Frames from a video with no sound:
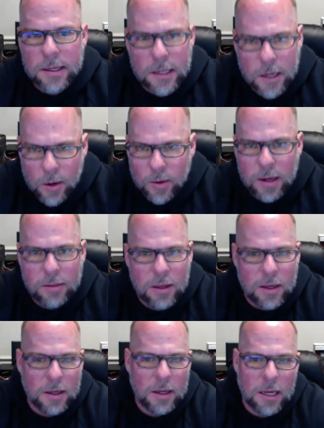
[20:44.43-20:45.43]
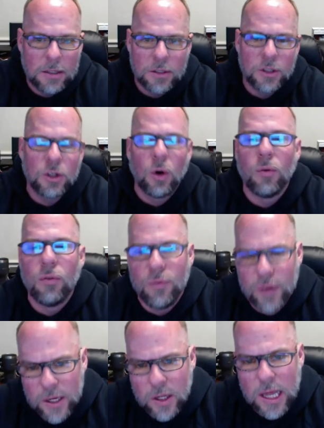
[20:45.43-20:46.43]
I just don't
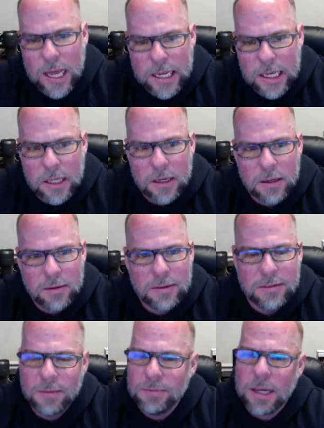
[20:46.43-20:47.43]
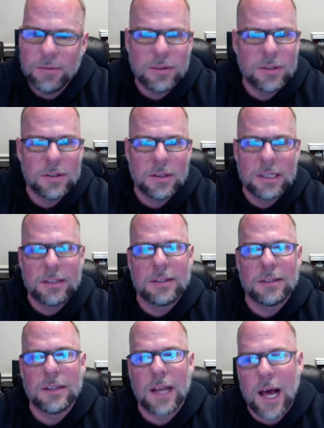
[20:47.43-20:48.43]
feel like it. And sometimes
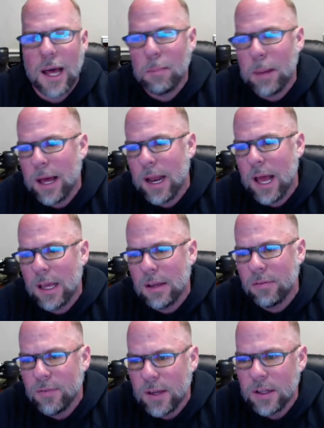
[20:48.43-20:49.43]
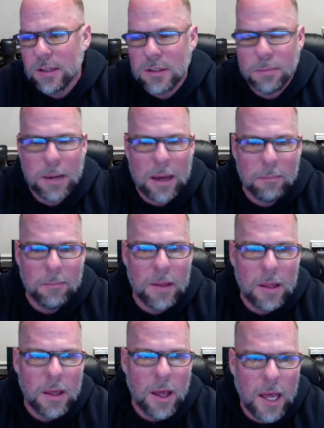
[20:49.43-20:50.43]
it's not about how you feel; it's about,
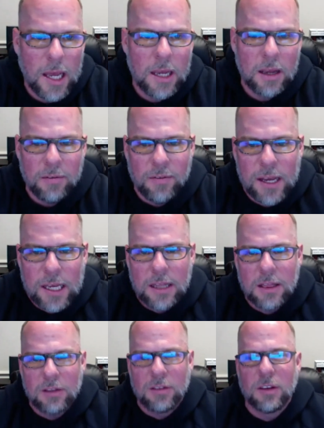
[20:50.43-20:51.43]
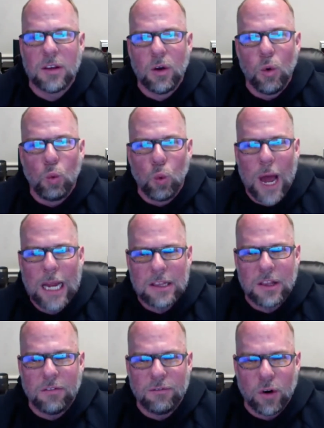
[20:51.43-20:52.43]
hey, if I get this
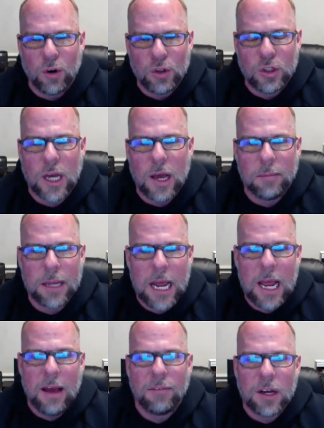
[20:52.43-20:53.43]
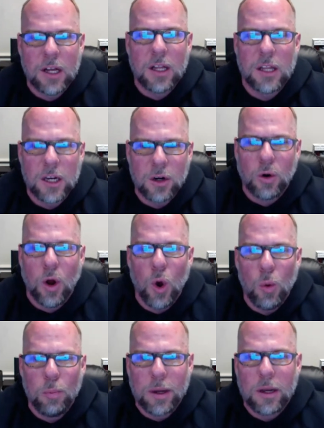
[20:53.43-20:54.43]
right the first time and have a clear,
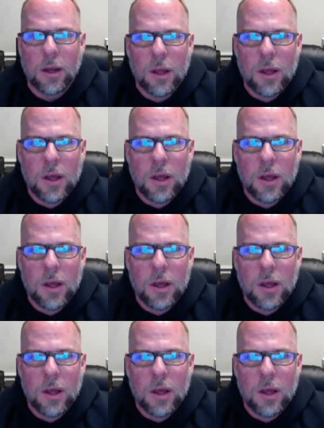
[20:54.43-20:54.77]
open